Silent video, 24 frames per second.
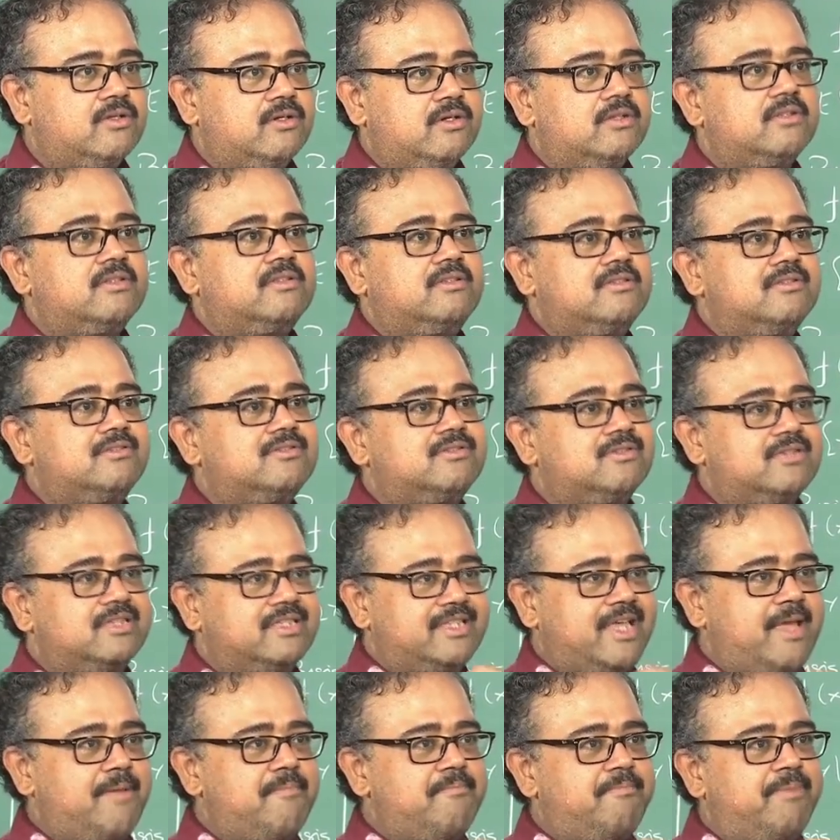So
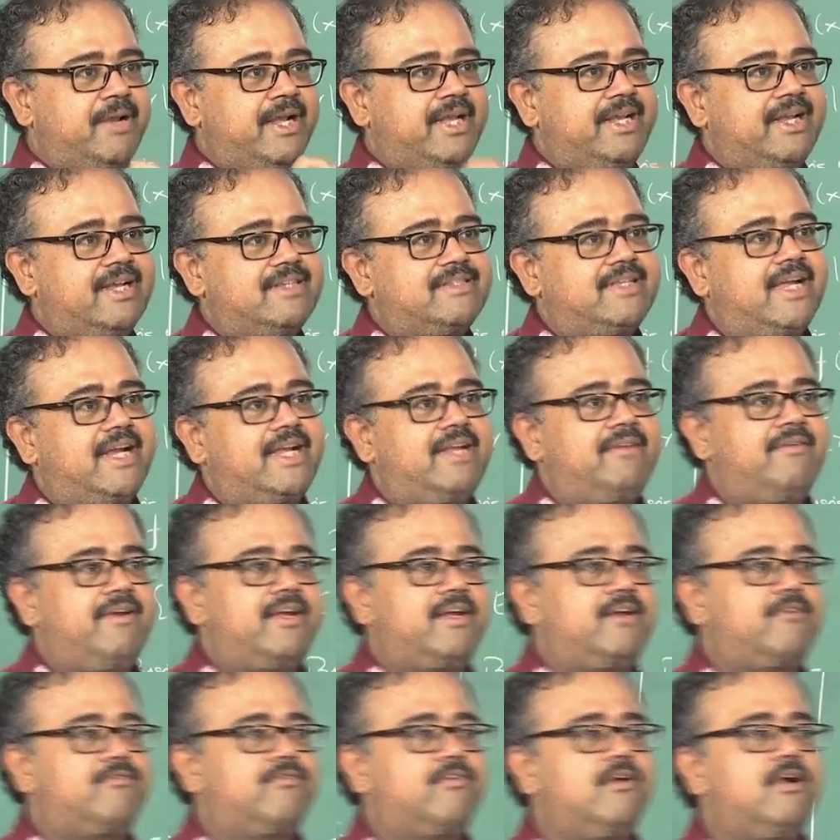the same bit gets
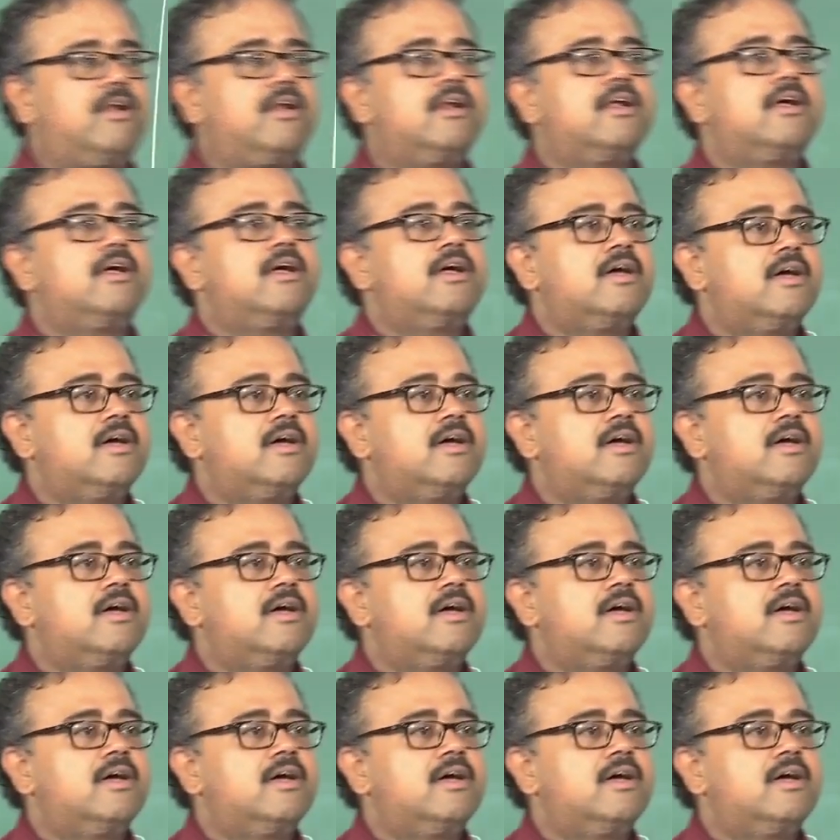activated for